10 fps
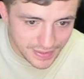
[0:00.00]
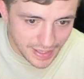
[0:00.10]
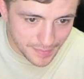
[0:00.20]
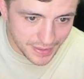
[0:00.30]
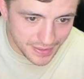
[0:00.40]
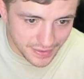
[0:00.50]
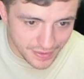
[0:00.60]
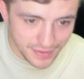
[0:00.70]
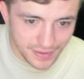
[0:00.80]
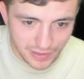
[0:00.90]
I mean,
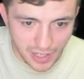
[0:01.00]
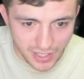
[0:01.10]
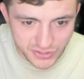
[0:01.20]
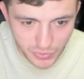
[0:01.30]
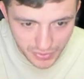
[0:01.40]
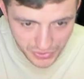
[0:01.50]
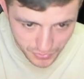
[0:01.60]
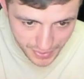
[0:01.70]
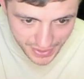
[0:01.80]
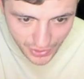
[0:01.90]
lost to a
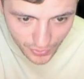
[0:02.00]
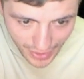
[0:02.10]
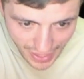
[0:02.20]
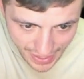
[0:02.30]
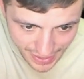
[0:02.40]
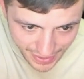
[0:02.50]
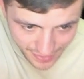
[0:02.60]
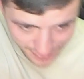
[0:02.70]
3-0 guy.